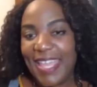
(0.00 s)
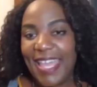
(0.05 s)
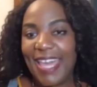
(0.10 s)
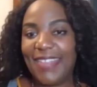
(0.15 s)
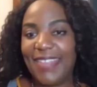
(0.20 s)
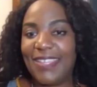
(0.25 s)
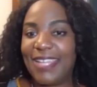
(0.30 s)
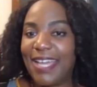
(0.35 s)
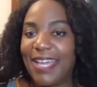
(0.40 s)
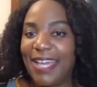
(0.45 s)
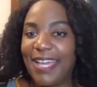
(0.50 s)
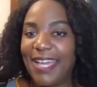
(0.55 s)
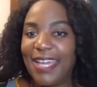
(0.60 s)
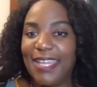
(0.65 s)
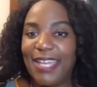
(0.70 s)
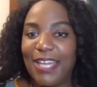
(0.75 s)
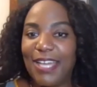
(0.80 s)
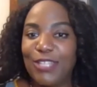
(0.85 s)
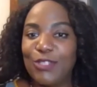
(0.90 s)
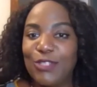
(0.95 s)
And then
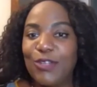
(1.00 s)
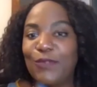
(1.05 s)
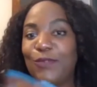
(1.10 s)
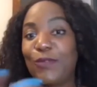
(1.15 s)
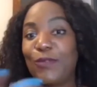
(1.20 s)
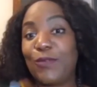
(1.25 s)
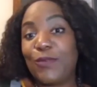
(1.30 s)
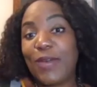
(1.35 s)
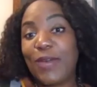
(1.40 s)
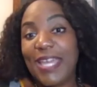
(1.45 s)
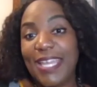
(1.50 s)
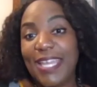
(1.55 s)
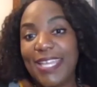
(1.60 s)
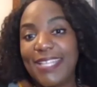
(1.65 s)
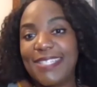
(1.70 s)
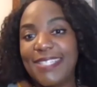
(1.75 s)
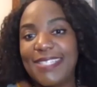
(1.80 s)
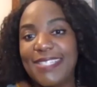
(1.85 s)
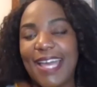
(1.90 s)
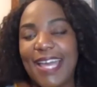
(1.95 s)
I look for
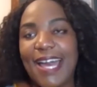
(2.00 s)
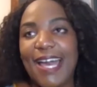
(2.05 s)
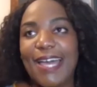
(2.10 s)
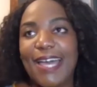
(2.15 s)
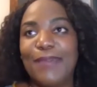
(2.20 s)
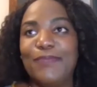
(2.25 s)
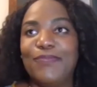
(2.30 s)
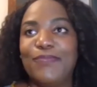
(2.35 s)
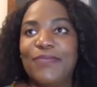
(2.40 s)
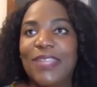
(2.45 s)
ways that,